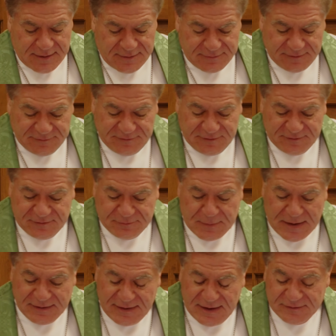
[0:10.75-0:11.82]
this is
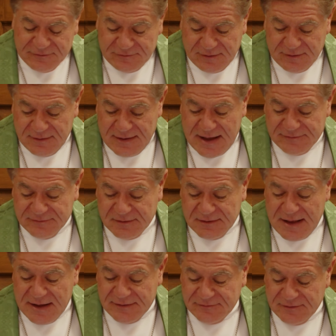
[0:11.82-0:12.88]
my next to the last
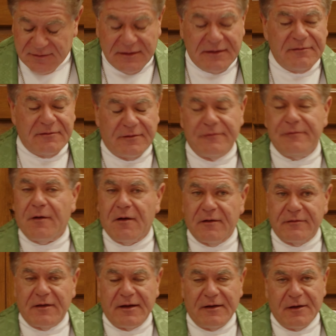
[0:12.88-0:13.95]
class, at least as far
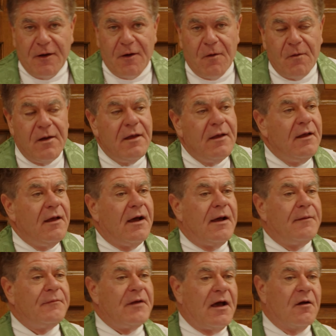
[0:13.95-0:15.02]
as I know.
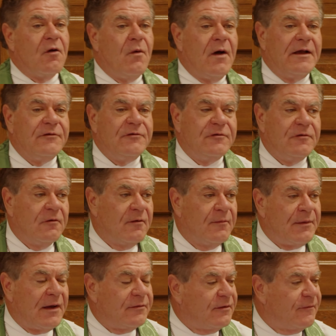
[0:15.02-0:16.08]
I'm not quite sure
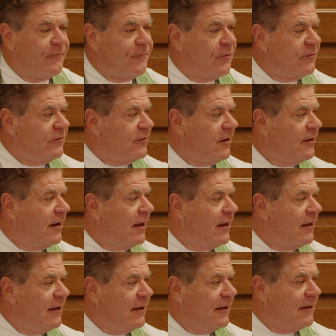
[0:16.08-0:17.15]
about the first
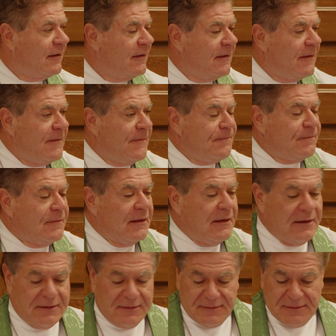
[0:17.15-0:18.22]
Sunday in,
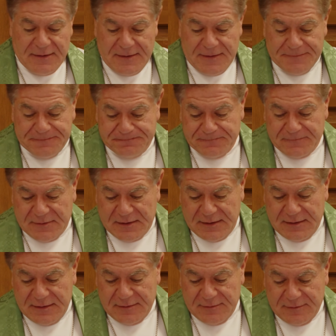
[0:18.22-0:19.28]
in, um,
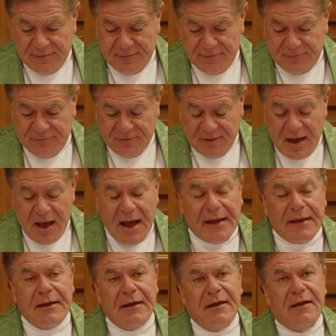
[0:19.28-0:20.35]
in
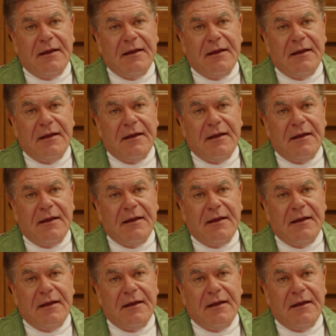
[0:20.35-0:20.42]
July.